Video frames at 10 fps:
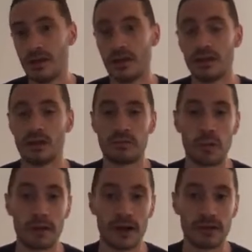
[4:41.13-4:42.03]
you're
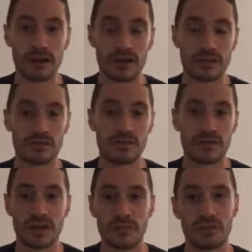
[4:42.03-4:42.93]
probably only reaching
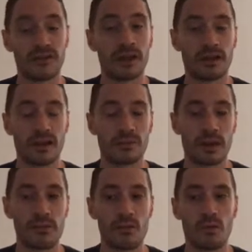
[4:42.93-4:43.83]
15% of those
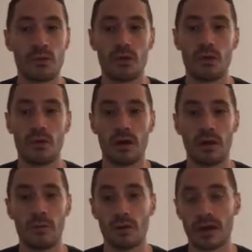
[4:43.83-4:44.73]
people
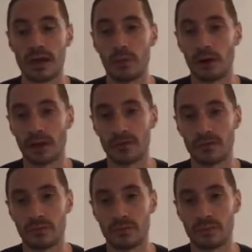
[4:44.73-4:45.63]
on any one
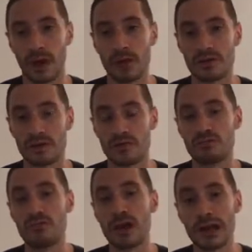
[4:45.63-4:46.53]
given post. So it's
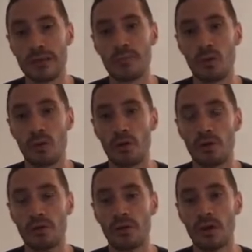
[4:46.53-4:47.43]
really important,
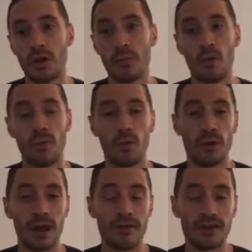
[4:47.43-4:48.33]
more
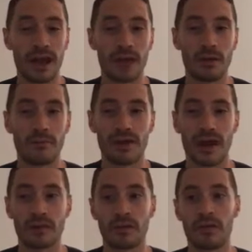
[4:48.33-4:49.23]
important than ever now, in
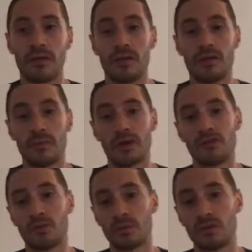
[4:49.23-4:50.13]
fact, to make sure
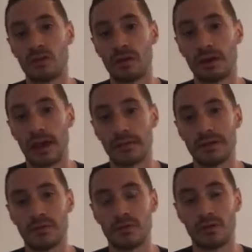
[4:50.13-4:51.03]
that we try and collect
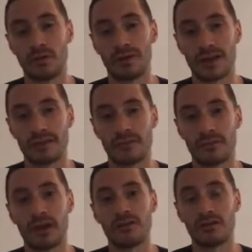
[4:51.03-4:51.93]
people's contact
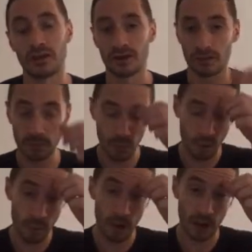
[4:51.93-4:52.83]
information. So that's an
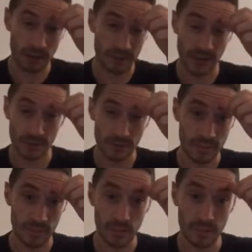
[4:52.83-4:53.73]
important part of the step to
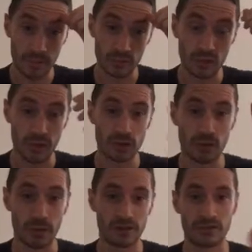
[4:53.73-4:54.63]
remember when people join you on
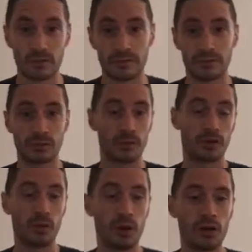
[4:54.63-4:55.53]
Messenger, whether it's for a
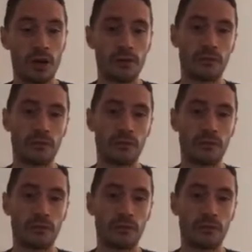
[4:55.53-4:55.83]
QR code or for